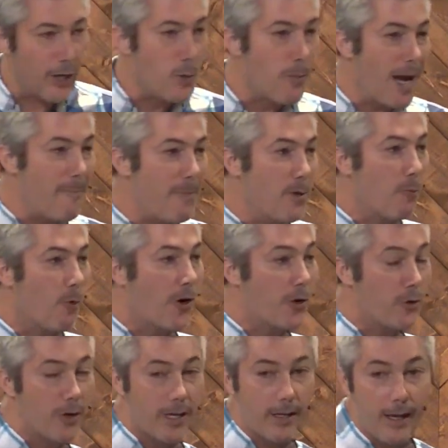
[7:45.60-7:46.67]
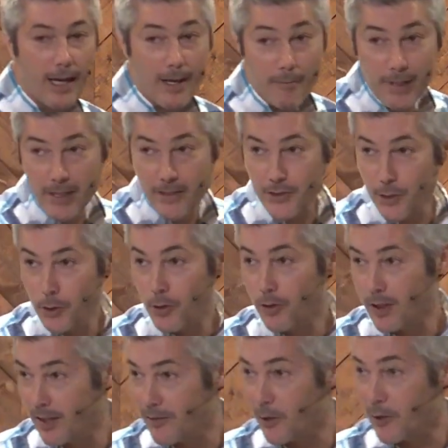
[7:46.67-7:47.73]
might be wondering, because you look like a very